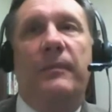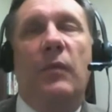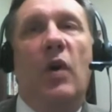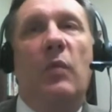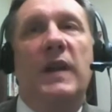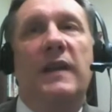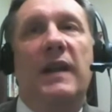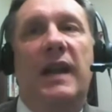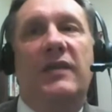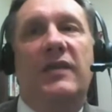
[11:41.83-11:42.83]
What we
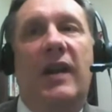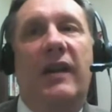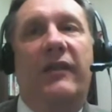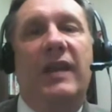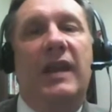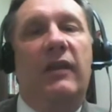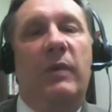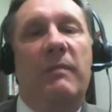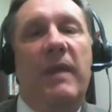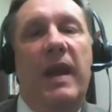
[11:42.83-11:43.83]
did in HISD is
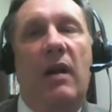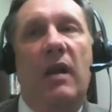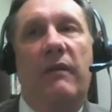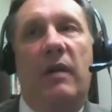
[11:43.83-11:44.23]
we made all